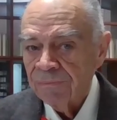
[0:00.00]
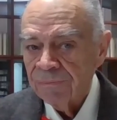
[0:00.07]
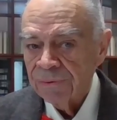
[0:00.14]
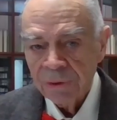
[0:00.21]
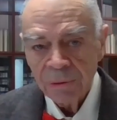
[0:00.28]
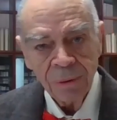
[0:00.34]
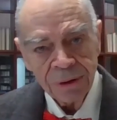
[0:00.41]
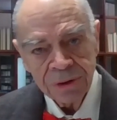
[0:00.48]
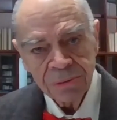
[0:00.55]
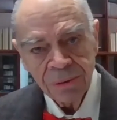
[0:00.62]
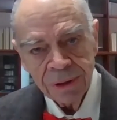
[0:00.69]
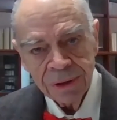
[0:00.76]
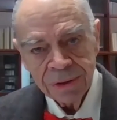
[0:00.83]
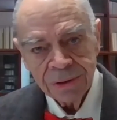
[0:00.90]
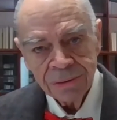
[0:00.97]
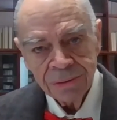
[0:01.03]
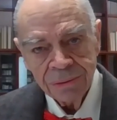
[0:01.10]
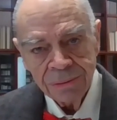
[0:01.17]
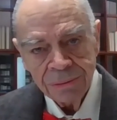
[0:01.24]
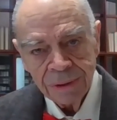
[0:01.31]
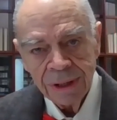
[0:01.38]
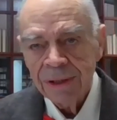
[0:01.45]
So what you want to
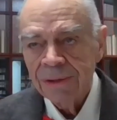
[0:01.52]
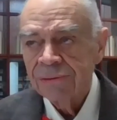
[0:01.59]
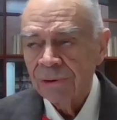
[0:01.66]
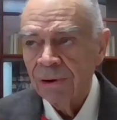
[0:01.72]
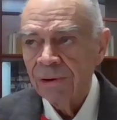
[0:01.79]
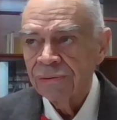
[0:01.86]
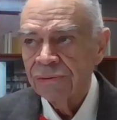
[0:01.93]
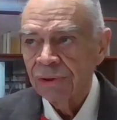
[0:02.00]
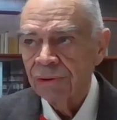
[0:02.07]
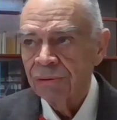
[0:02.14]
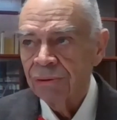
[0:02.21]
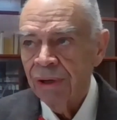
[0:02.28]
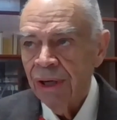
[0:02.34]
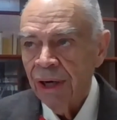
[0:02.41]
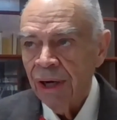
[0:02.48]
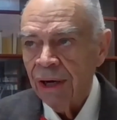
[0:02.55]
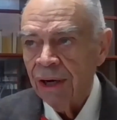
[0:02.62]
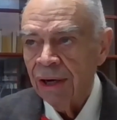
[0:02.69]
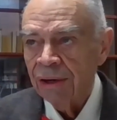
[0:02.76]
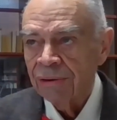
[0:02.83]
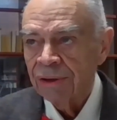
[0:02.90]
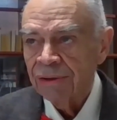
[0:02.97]
do is also
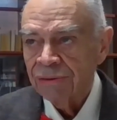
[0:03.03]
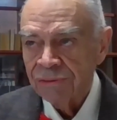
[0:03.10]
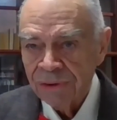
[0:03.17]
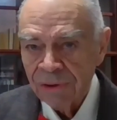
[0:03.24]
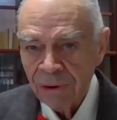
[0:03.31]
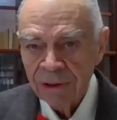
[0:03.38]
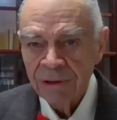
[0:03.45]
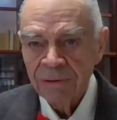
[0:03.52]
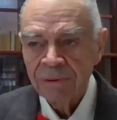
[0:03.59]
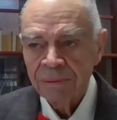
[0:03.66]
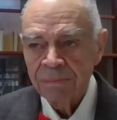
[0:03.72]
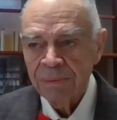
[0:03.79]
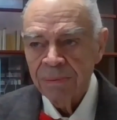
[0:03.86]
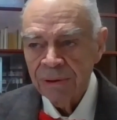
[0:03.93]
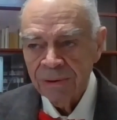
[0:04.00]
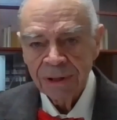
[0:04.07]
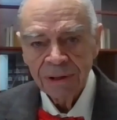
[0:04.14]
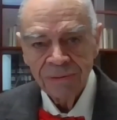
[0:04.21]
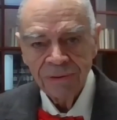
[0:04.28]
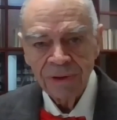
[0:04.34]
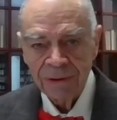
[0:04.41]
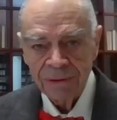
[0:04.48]
get started with building a
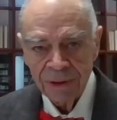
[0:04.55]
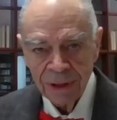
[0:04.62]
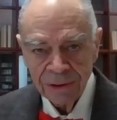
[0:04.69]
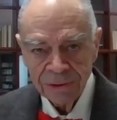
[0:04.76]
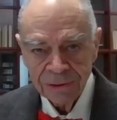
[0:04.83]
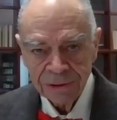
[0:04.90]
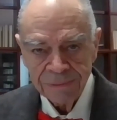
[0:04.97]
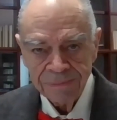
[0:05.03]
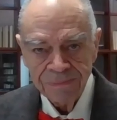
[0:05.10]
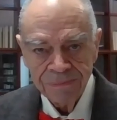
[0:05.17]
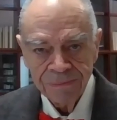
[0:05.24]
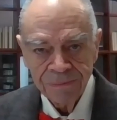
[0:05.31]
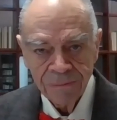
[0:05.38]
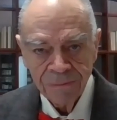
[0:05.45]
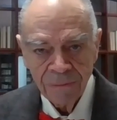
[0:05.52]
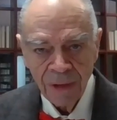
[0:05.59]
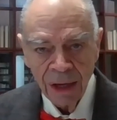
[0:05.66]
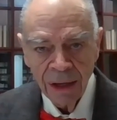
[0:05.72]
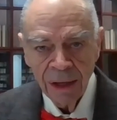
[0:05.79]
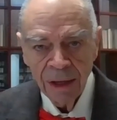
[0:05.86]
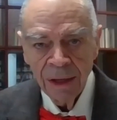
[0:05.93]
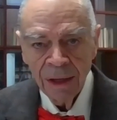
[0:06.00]
foundation.
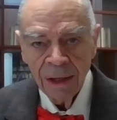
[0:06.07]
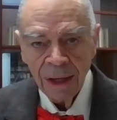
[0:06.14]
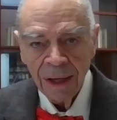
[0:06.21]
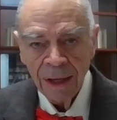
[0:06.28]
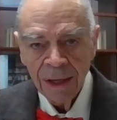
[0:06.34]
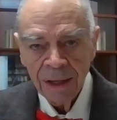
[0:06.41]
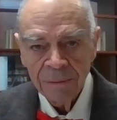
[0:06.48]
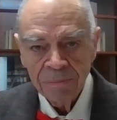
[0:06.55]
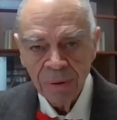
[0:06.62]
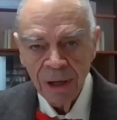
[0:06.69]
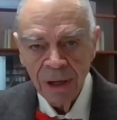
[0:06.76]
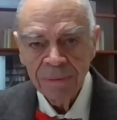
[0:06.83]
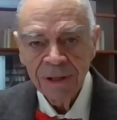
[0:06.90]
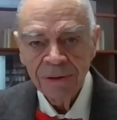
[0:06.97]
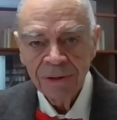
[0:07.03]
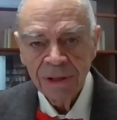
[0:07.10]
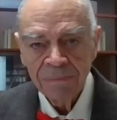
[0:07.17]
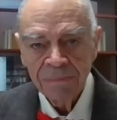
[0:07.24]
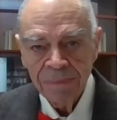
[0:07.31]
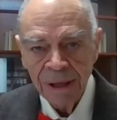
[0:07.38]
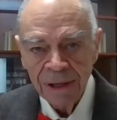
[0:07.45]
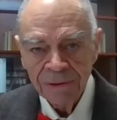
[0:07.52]
And probably the
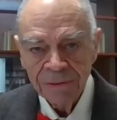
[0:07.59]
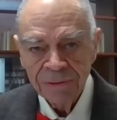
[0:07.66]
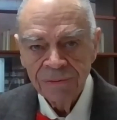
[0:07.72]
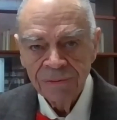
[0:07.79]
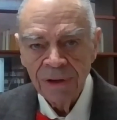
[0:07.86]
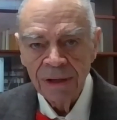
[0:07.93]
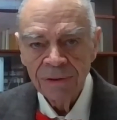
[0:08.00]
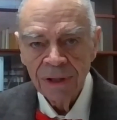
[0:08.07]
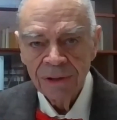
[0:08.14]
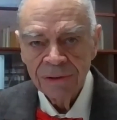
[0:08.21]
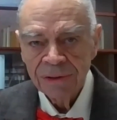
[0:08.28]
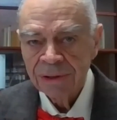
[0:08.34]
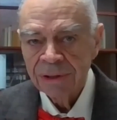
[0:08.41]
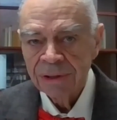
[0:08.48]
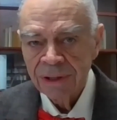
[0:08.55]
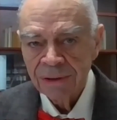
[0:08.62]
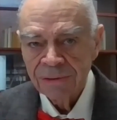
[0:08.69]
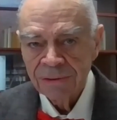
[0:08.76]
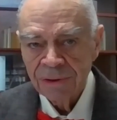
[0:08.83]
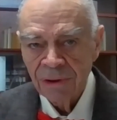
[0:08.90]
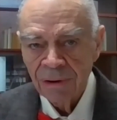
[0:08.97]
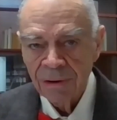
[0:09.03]
best foundation to get
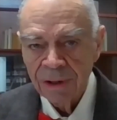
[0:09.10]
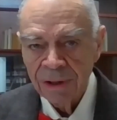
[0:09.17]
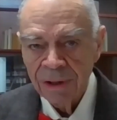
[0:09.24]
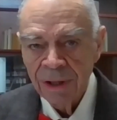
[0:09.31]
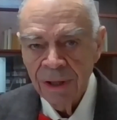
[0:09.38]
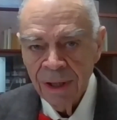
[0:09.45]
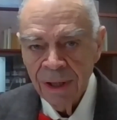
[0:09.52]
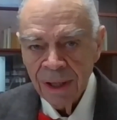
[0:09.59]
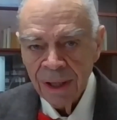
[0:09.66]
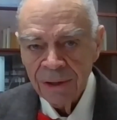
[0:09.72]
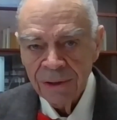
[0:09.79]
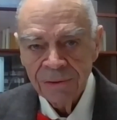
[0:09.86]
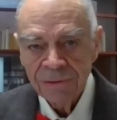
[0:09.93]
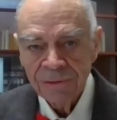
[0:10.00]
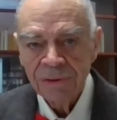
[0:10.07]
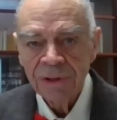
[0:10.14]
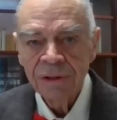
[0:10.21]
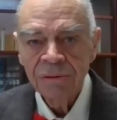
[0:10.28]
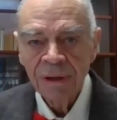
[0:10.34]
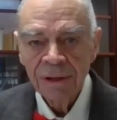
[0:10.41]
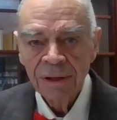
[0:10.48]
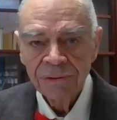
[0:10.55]
started is the
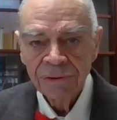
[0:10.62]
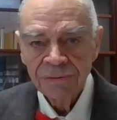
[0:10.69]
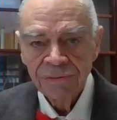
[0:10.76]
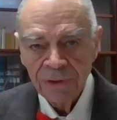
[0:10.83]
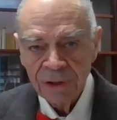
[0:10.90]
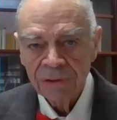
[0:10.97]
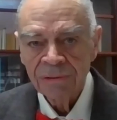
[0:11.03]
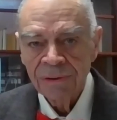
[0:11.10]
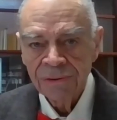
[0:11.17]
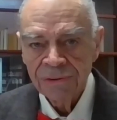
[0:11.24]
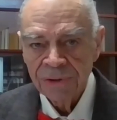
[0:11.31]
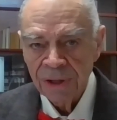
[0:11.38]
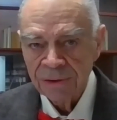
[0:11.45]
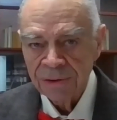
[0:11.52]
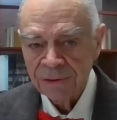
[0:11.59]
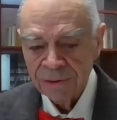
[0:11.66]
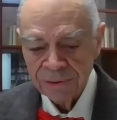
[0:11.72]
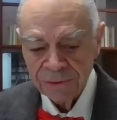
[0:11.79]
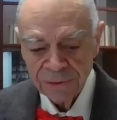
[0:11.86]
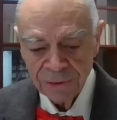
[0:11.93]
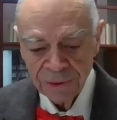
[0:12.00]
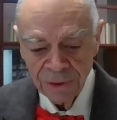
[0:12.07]
US Federal Census.